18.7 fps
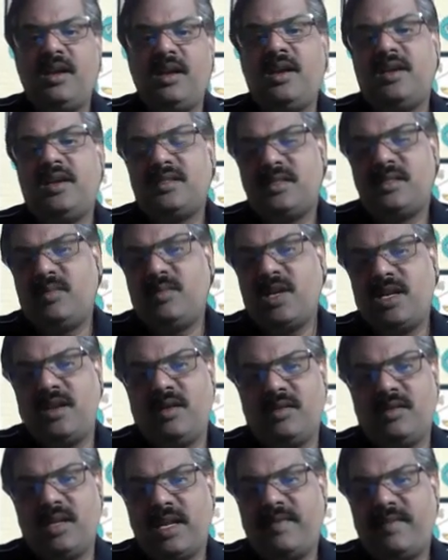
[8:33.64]
Similarly,
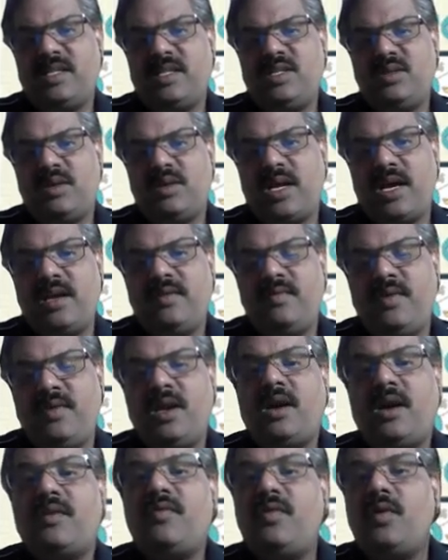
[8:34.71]
on 11th July,
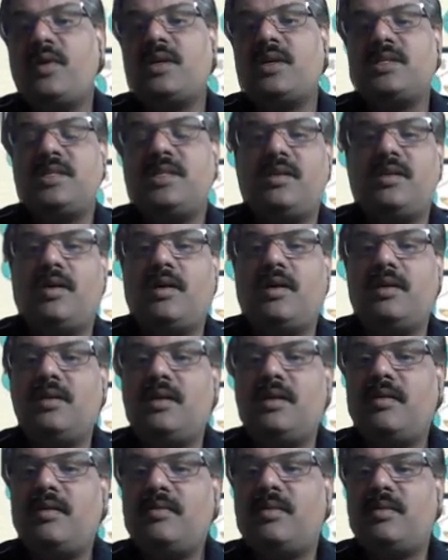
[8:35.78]
we are focusing on
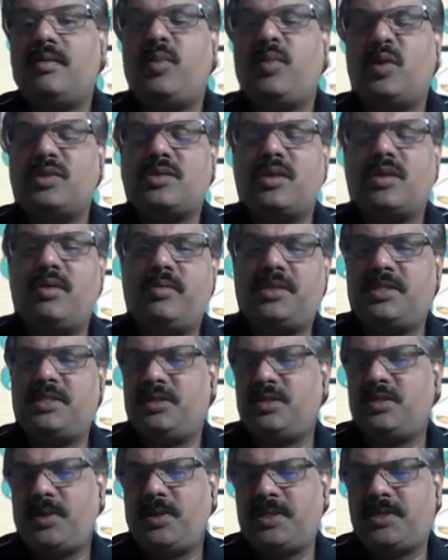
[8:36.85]
the post-COVID
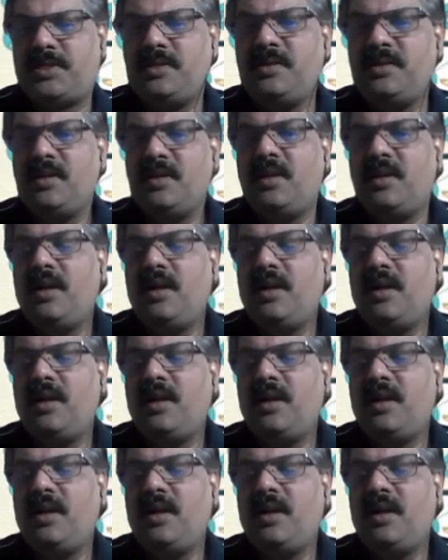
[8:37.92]
situation,